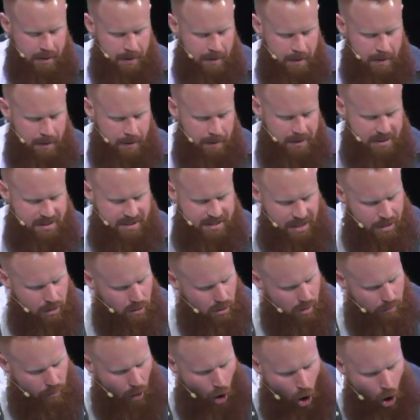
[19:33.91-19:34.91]
The center
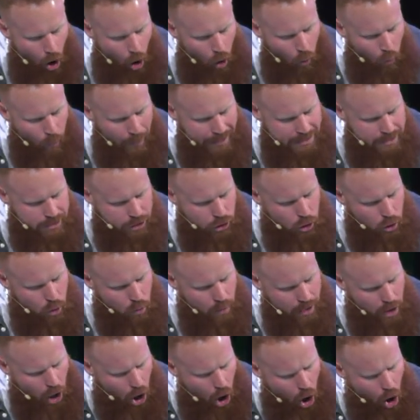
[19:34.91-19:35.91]
of all we do
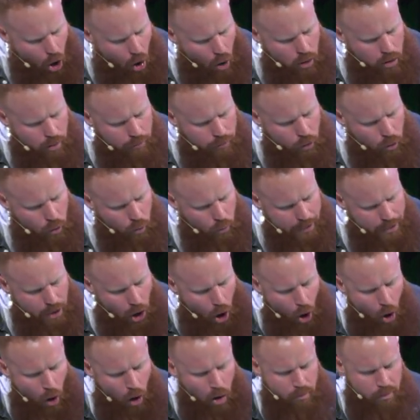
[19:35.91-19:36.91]
and all of who we
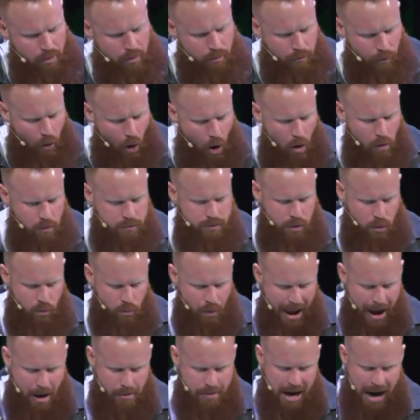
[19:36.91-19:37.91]
are revolves
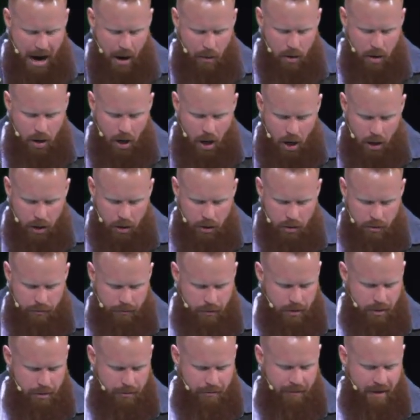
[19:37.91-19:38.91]
around our hunger
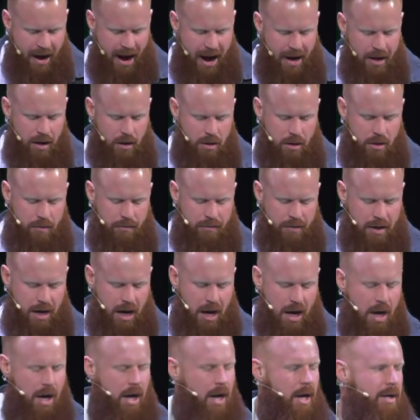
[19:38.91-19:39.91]
for the fire of
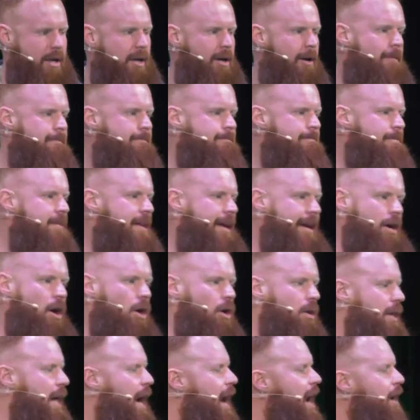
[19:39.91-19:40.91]
God in our
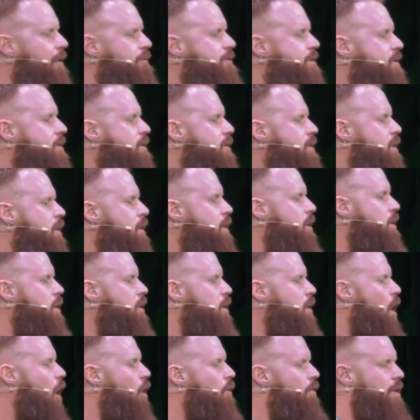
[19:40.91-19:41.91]
lives.
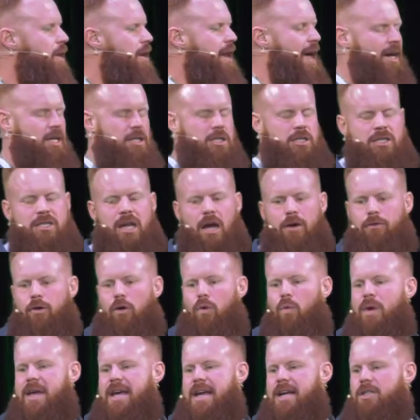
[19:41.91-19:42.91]
Over the next several
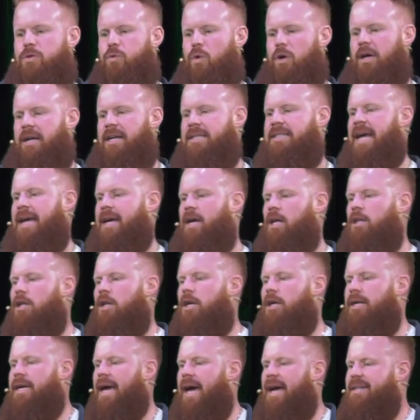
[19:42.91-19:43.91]
weeks, we're going to take a
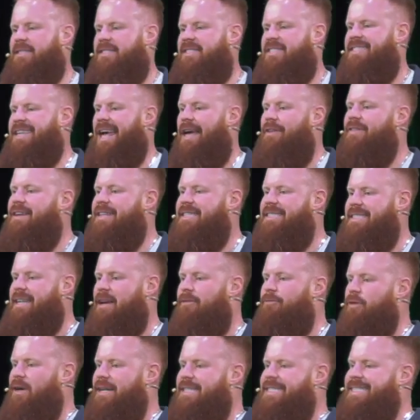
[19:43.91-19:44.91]
look at seven
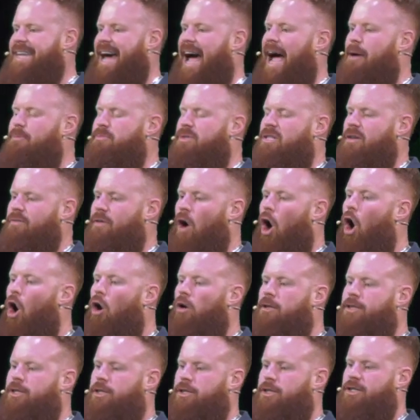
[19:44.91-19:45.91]
different types of
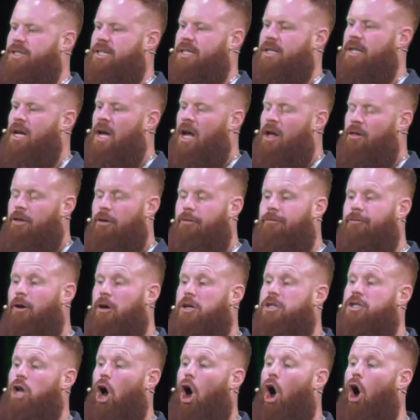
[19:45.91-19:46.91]
altars. And the
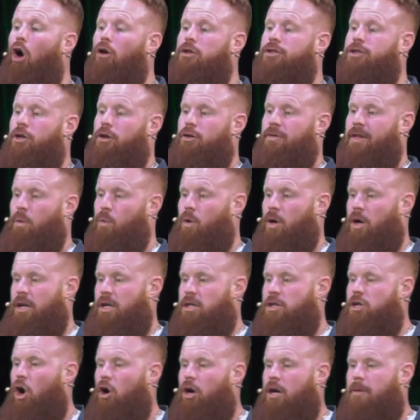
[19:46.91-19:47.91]
first altar that we're going
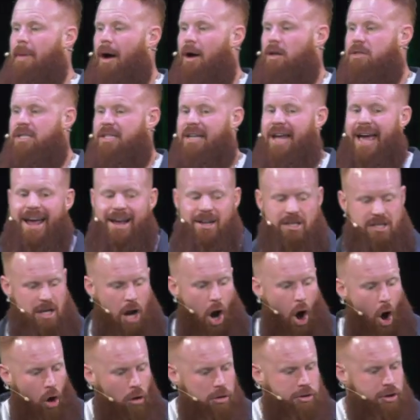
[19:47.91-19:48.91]
to talk about today is an
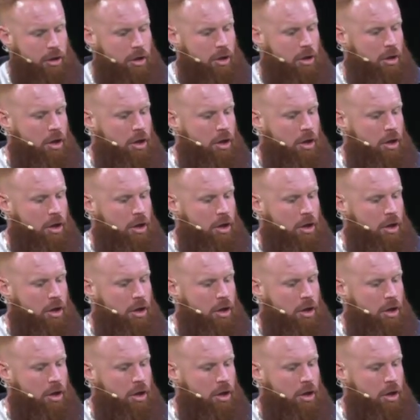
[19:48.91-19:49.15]
altar